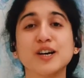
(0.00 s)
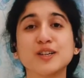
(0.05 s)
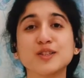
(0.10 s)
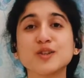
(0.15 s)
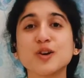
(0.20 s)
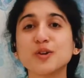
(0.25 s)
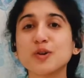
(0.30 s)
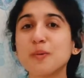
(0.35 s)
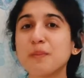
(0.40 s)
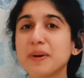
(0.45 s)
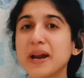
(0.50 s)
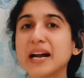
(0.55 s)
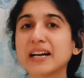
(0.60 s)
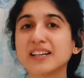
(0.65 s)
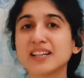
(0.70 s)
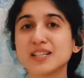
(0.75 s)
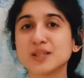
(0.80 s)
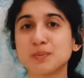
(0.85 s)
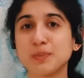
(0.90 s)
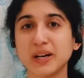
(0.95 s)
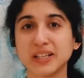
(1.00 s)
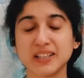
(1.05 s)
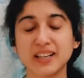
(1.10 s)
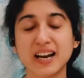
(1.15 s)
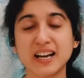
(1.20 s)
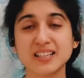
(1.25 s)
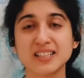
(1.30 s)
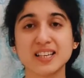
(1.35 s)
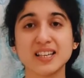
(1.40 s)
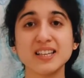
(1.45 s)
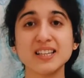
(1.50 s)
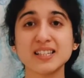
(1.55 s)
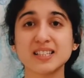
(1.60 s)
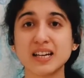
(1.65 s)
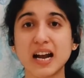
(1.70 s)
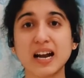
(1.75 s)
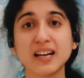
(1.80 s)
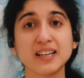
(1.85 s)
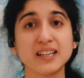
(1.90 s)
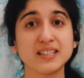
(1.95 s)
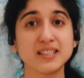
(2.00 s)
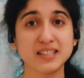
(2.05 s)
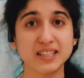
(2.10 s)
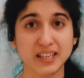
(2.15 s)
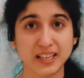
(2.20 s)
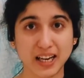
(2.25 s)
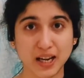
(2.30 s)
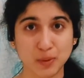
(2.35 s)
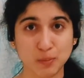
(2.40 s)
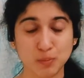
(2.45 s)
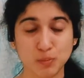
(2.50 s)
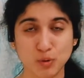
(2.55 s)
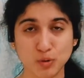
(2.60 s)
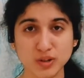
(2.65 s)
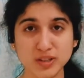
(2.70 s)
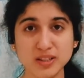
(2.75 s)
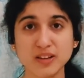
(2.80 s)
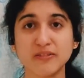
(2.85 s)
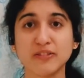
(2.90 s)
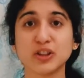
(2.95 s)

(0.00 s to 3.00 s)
So to practice Bhadrasana, start in sitting pose